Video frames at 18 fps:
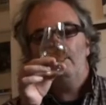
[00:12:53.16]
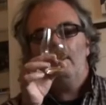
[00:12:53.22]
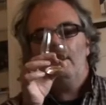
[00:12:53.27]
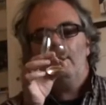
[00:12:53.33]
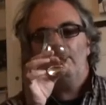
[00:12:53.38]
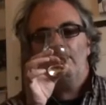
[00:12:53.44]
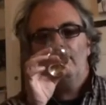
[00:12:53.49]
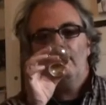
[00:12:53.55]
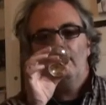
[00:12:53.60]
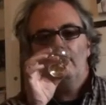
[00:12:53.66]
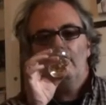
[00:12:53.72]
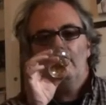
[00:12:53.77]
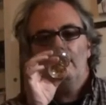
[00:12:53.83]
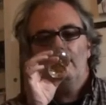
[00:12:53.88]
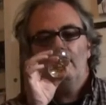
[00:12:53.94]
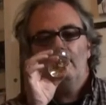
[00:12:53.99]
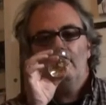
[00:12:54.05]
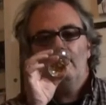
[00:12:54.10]
down,
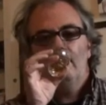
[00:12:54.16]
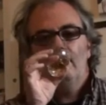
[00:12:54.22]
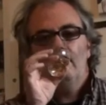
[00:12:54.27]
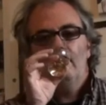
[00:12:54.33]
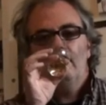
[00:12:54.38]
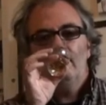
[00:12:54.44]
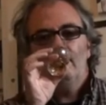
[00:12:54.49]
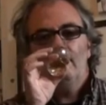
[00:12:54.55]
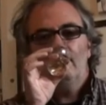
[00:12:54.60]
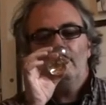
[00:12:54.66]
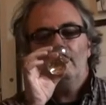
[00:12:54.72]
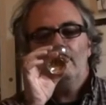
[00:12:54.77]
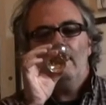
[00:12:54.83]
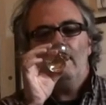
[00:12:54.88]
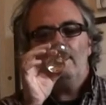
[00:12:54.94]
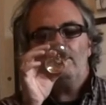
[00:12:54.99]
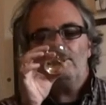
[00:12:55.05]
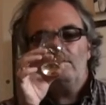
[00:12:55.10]

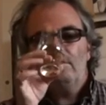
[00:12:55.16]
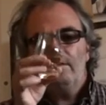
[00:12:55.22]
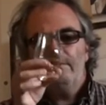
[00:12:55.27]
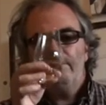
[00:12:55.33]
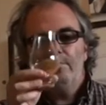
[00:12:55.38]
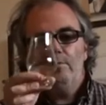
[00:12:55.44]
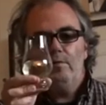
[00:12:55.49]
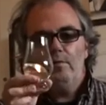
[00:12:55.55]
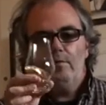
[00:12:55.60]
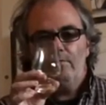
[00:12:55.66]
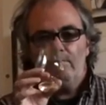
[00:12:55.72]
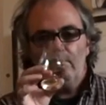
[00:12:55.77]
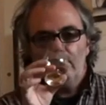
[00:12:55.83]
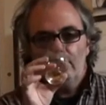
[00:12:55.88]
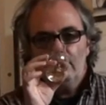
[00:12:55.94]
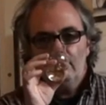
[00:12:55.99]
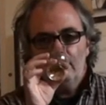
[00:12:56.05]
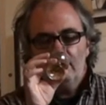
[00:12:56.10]
and it's got a beautiful,
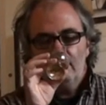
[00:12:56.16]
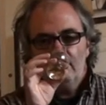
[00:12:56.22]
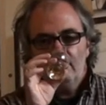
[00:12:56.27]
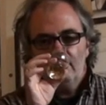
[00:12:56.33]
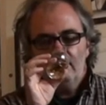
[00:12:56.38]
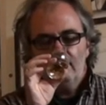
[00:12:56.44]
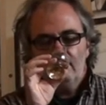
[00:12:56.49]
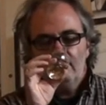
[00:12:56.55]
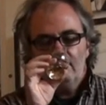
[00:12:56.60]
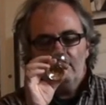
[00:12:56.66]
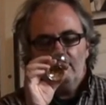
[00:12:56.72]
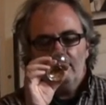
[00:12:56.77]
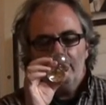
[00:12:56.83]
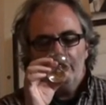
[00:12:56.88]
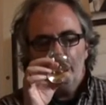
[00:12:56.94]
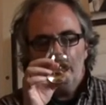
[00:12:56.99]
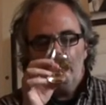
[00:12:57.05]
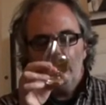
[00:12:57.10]

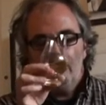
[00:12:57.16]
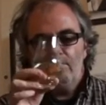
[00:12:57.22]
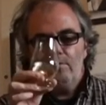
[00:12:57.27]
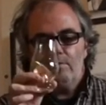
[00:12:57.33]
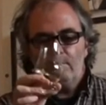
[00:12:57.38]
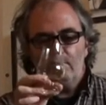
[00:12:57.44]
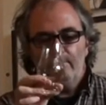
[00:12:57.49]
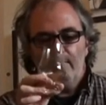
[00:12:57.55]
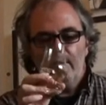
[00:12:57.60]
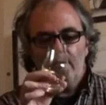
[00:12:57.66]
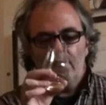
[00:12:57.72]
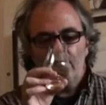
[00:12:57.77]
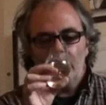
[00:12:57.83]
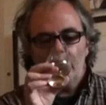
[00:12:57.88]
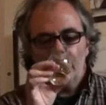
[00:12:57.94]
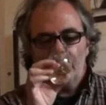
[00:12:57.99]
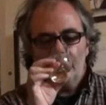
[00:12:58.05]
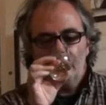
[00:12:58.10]
beautiful smell to
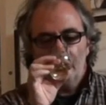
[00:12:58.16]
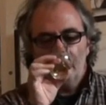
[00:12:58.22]
it.